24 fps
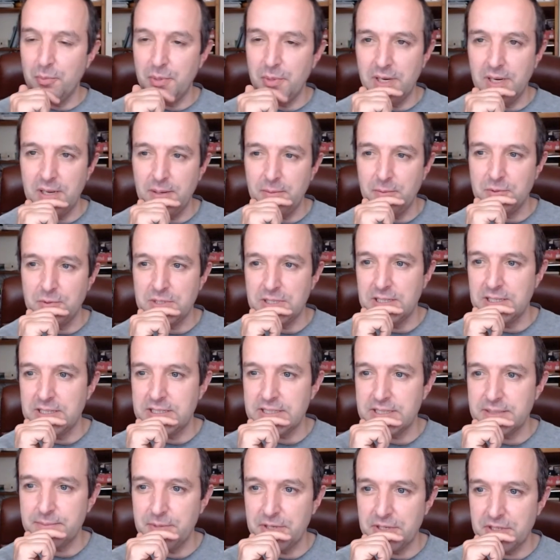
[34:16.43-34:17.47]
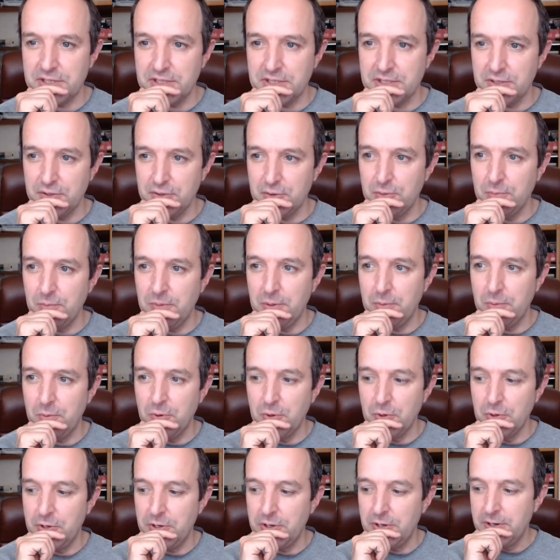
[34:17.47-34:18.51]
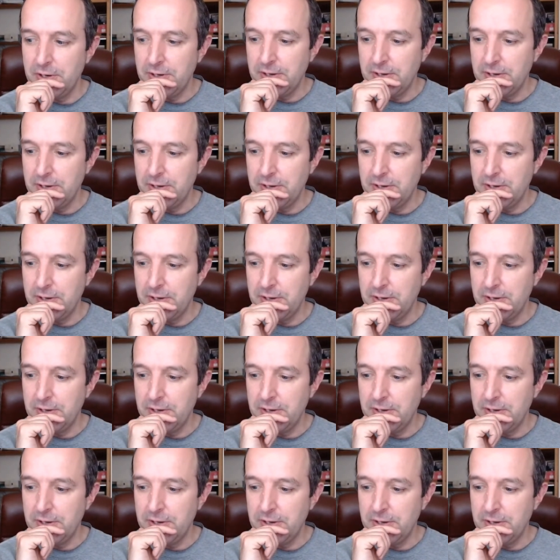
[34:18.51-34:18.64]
being able to list as much as I normally would.